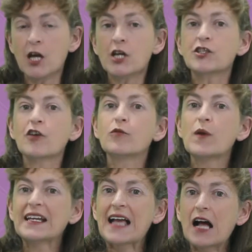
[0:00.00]
So if
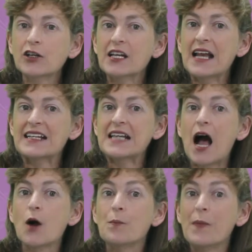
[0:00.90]
we calculate
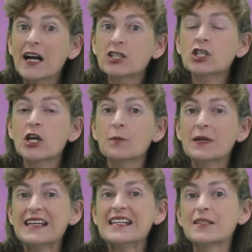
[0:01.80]
how much
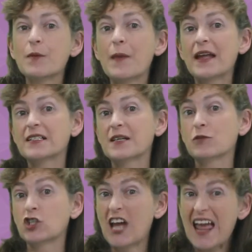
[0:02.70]
P's momentum
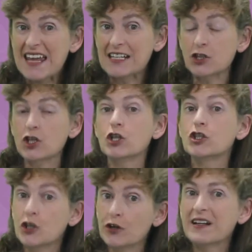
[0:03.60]
changed
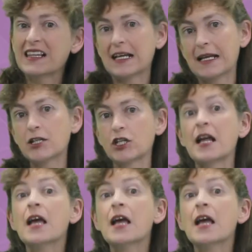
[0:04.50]
during the collision,